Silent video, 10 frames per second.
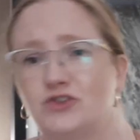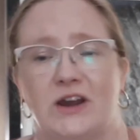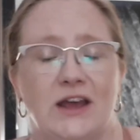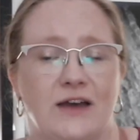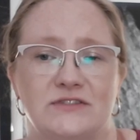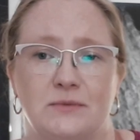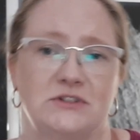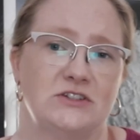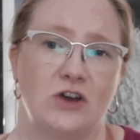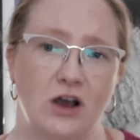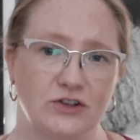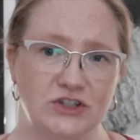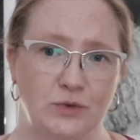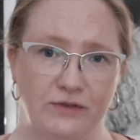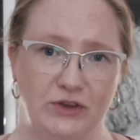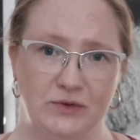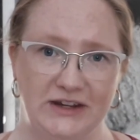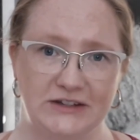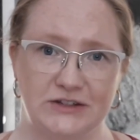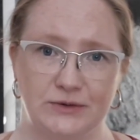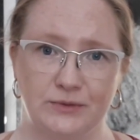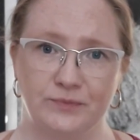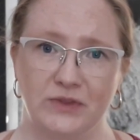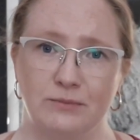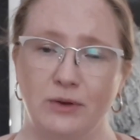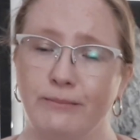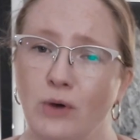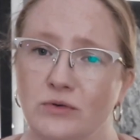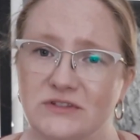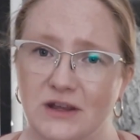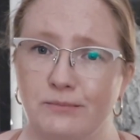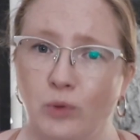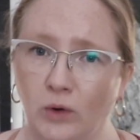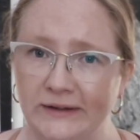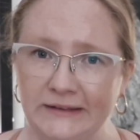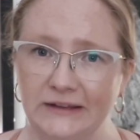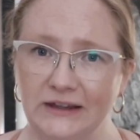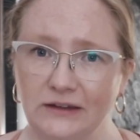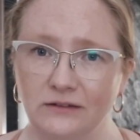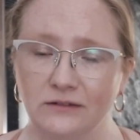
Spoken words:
Try to have someone to talk to if you need to. But most importantly,